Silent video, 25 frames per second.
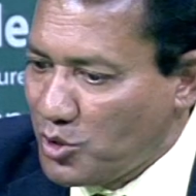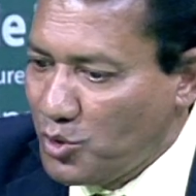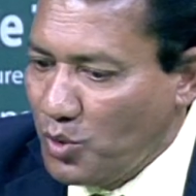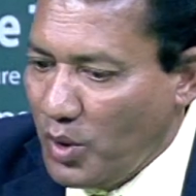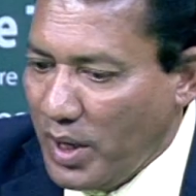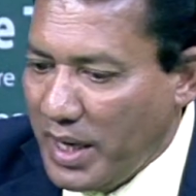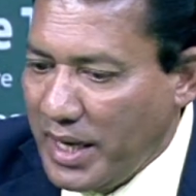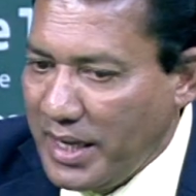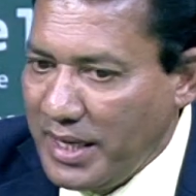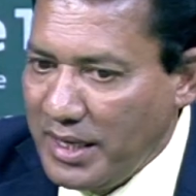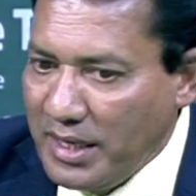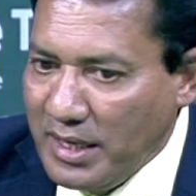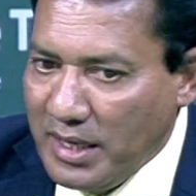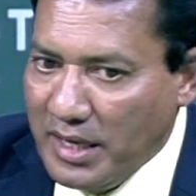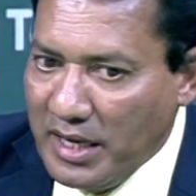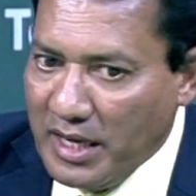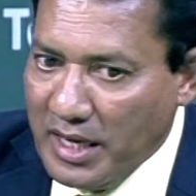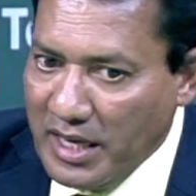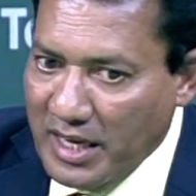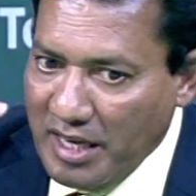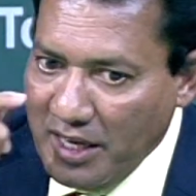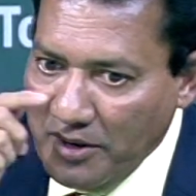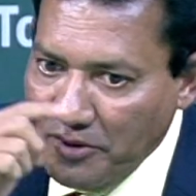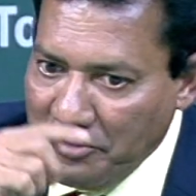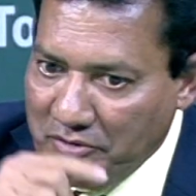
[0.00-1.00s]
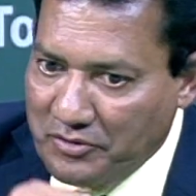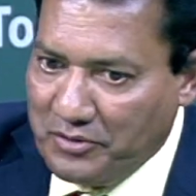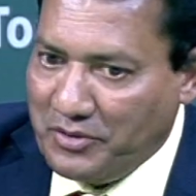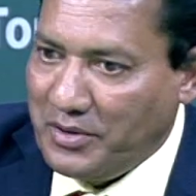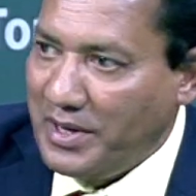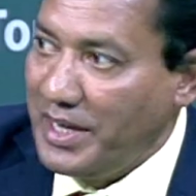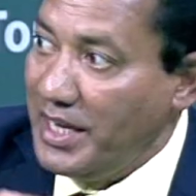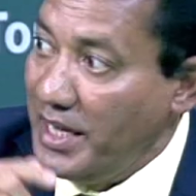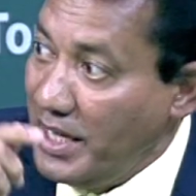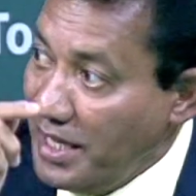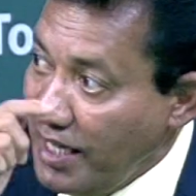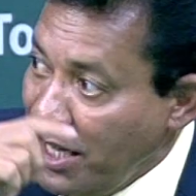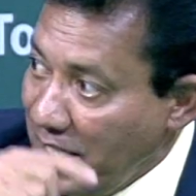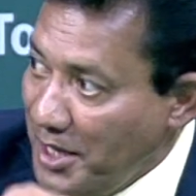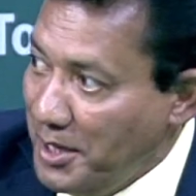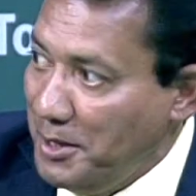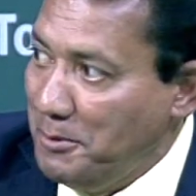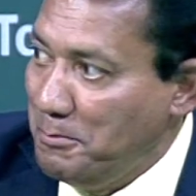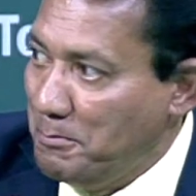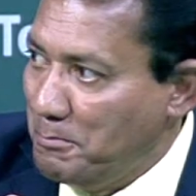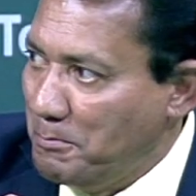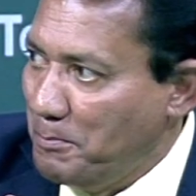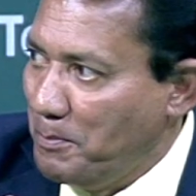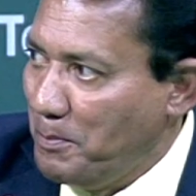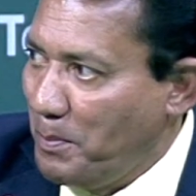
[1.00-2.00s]
why if the
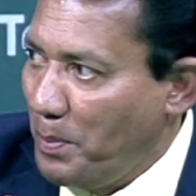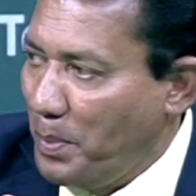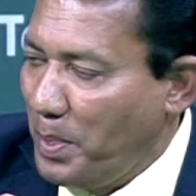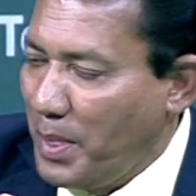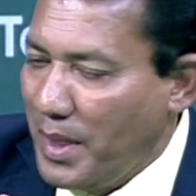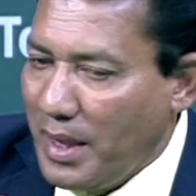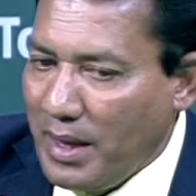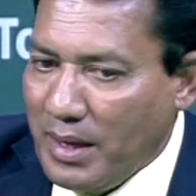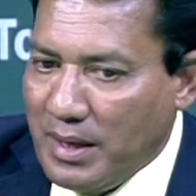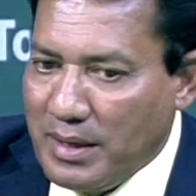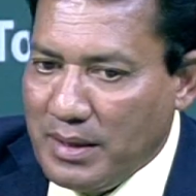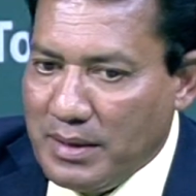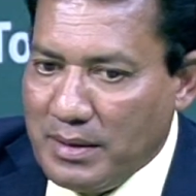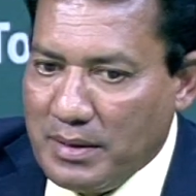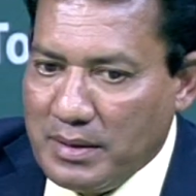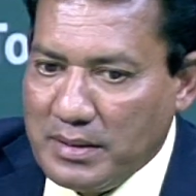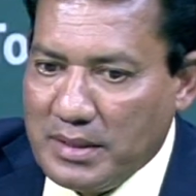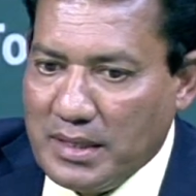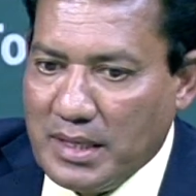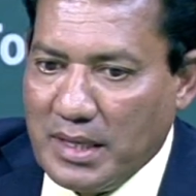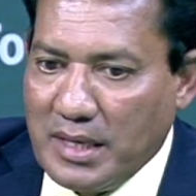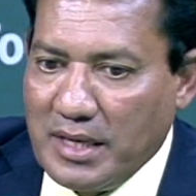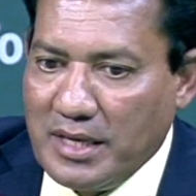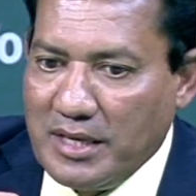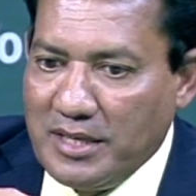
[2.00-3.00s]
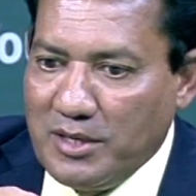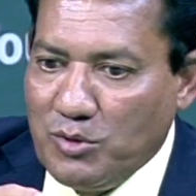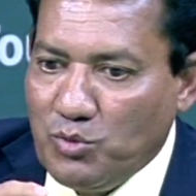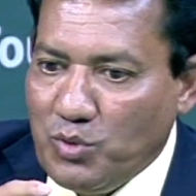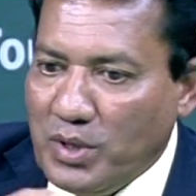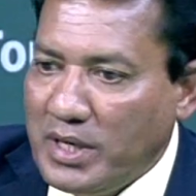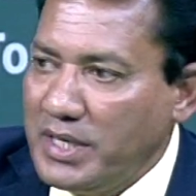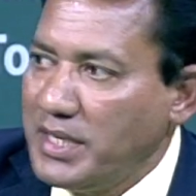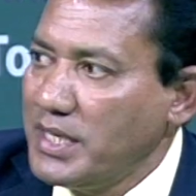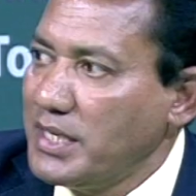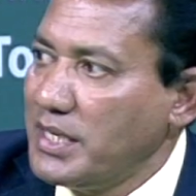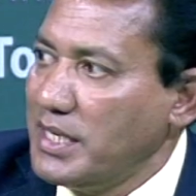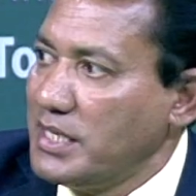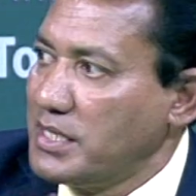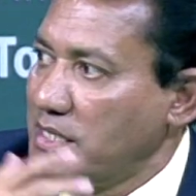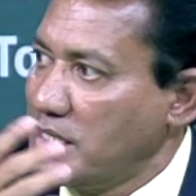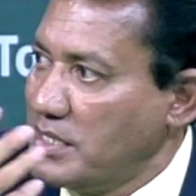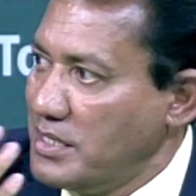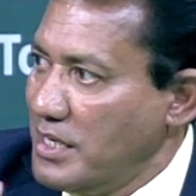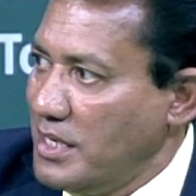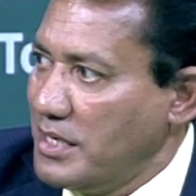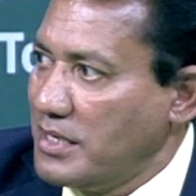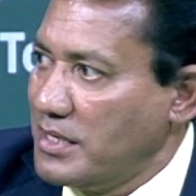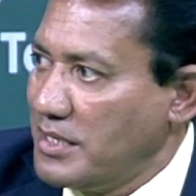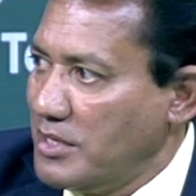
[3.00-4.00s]
United
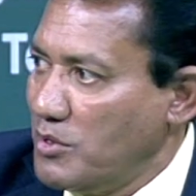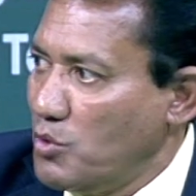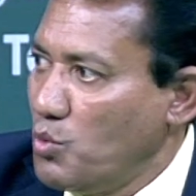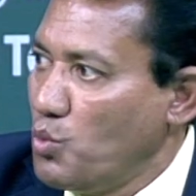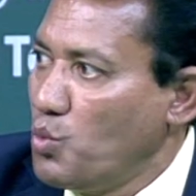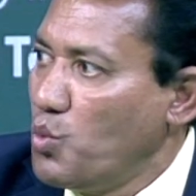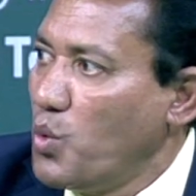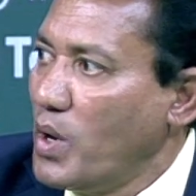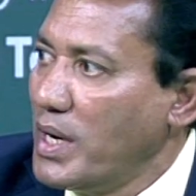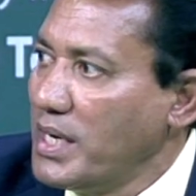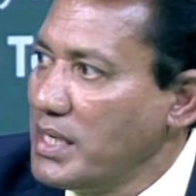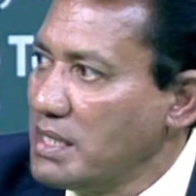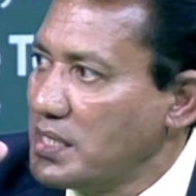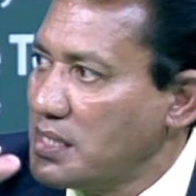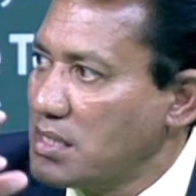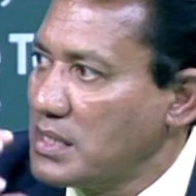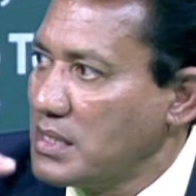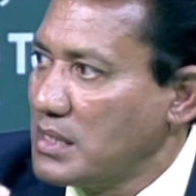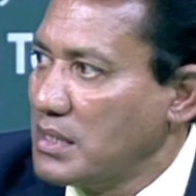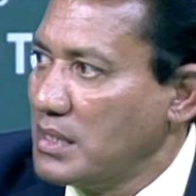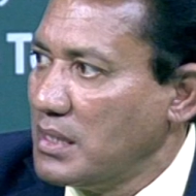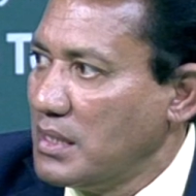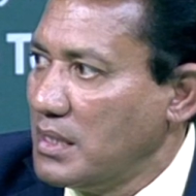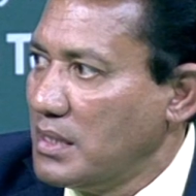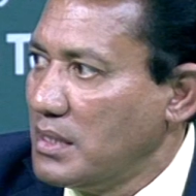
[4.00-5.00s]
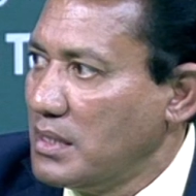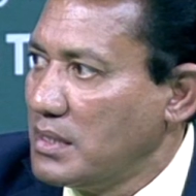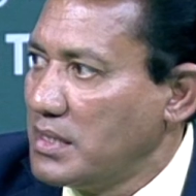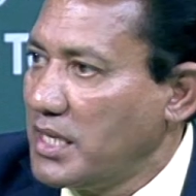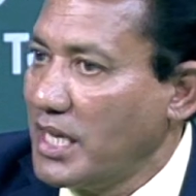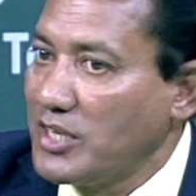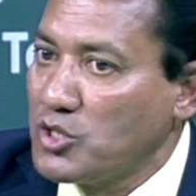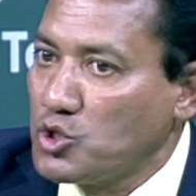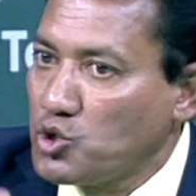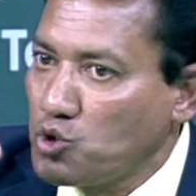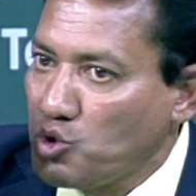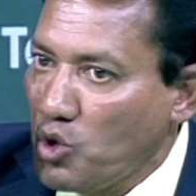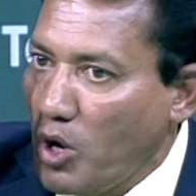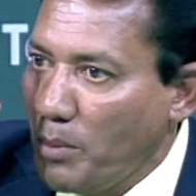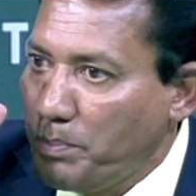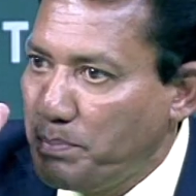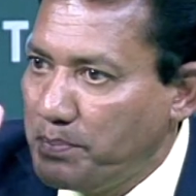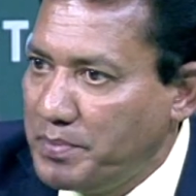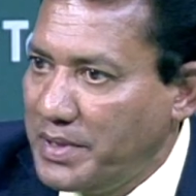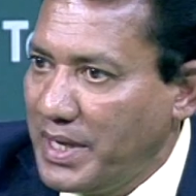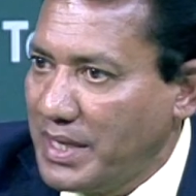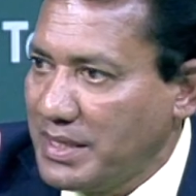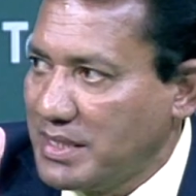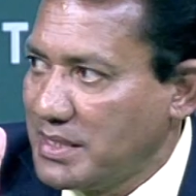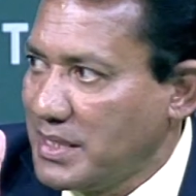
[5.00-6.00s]
States wants to
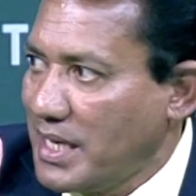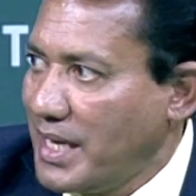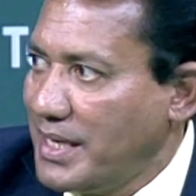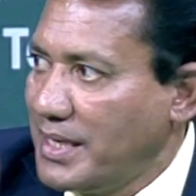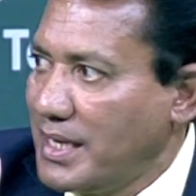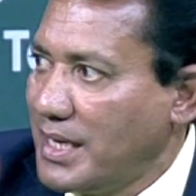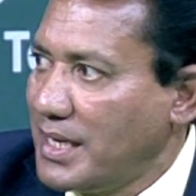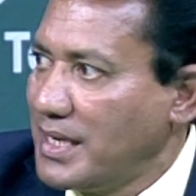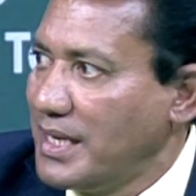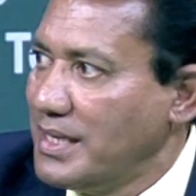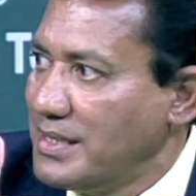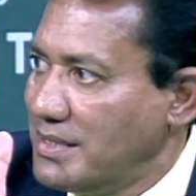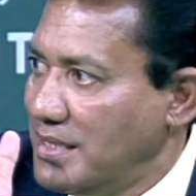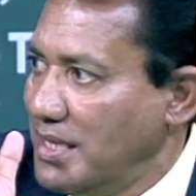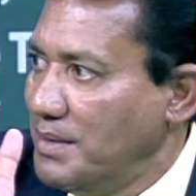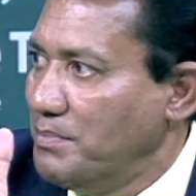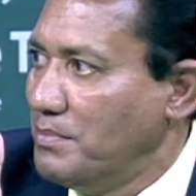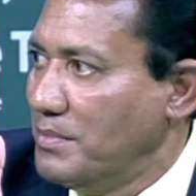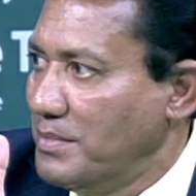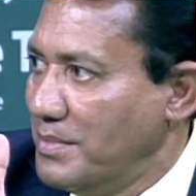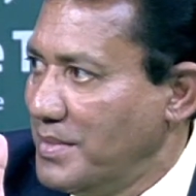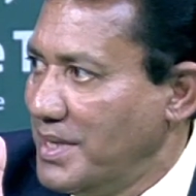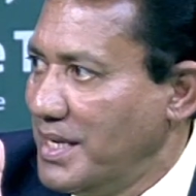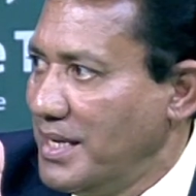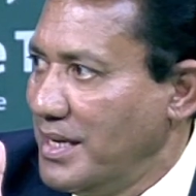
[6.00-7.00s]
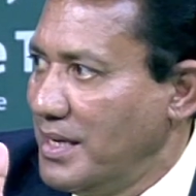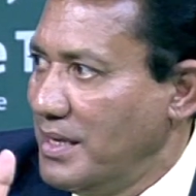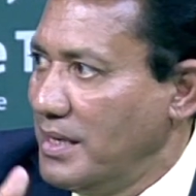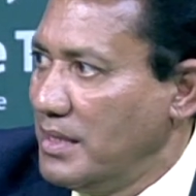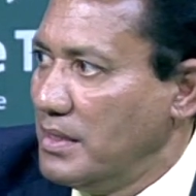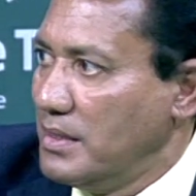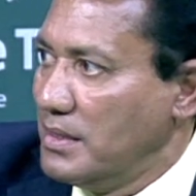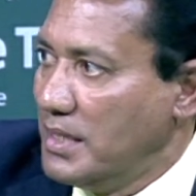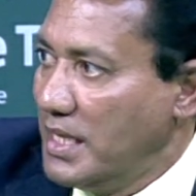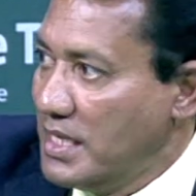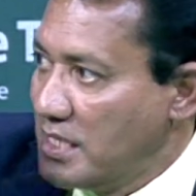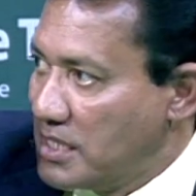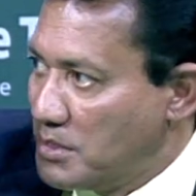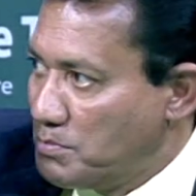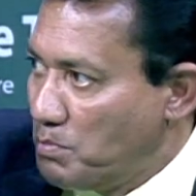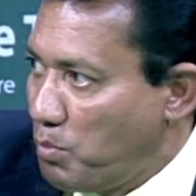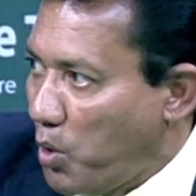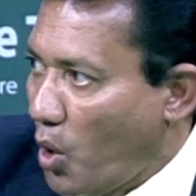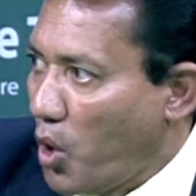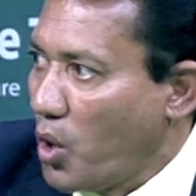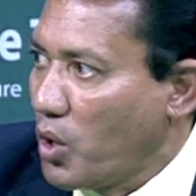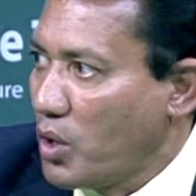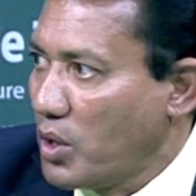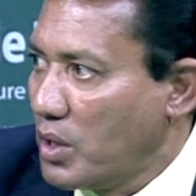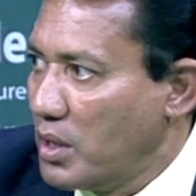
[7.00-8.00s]
stop the China regime, this
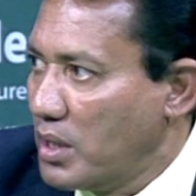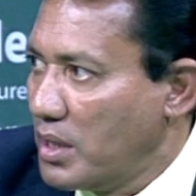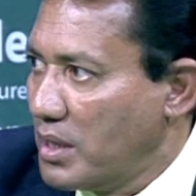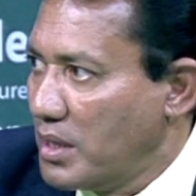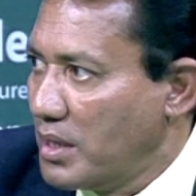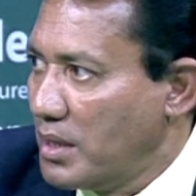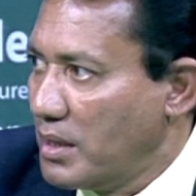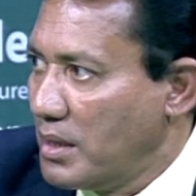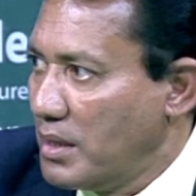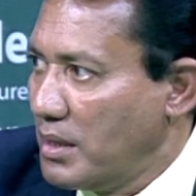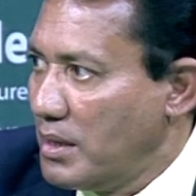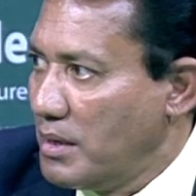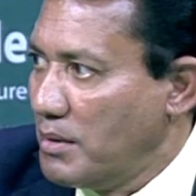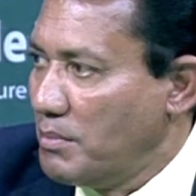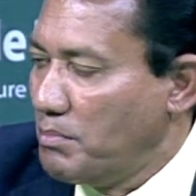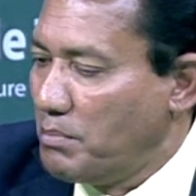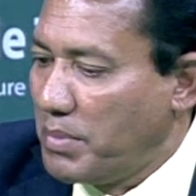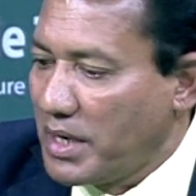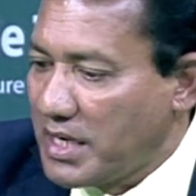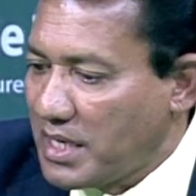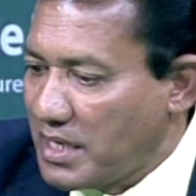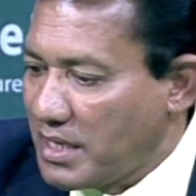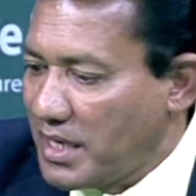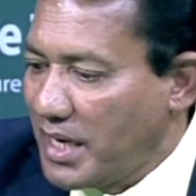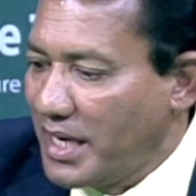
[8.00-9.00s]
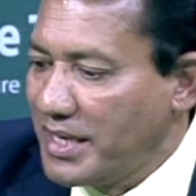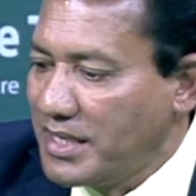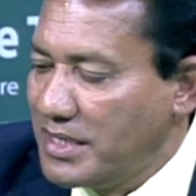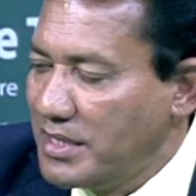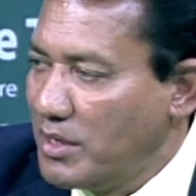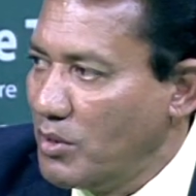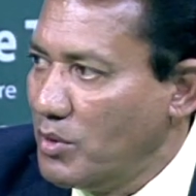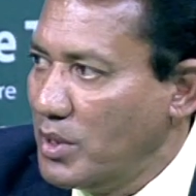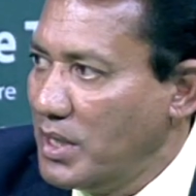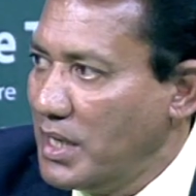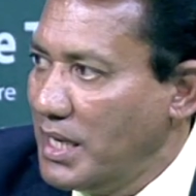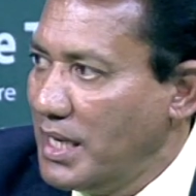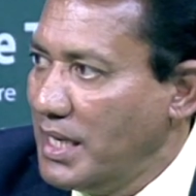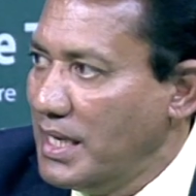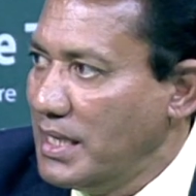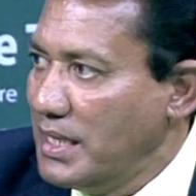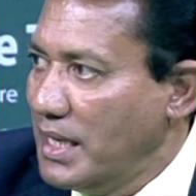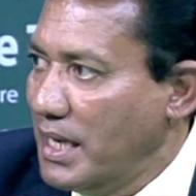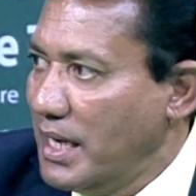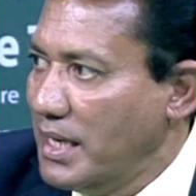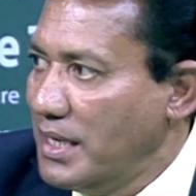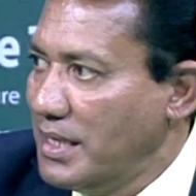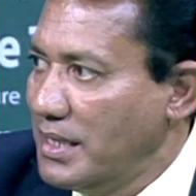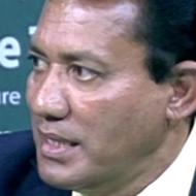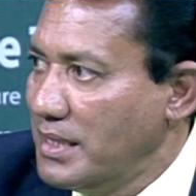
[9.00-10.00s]
bloc, but right now
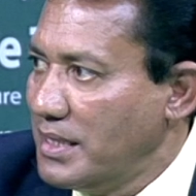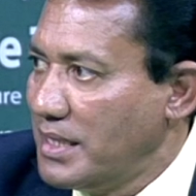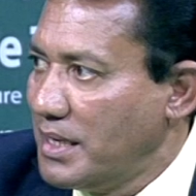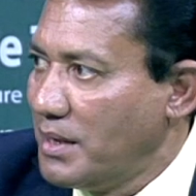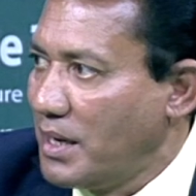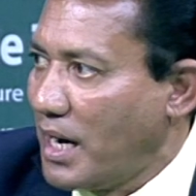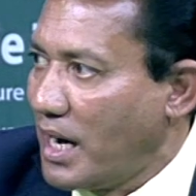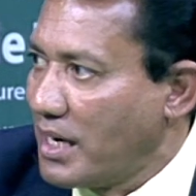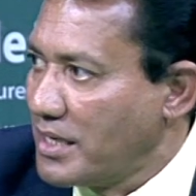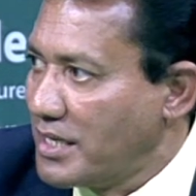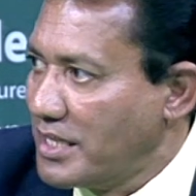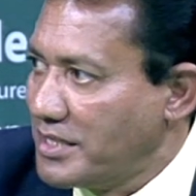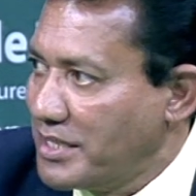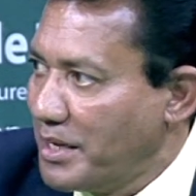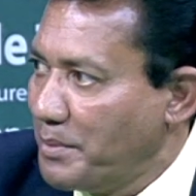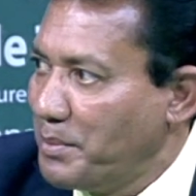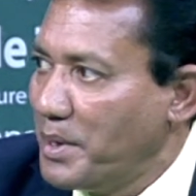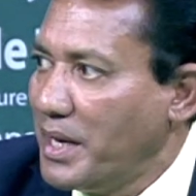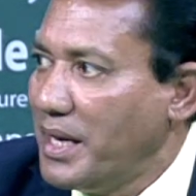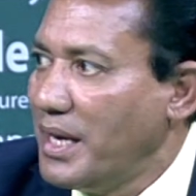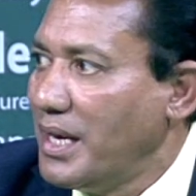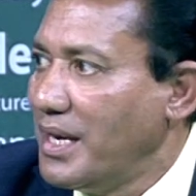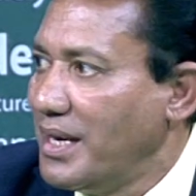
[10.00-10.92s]
in the under table,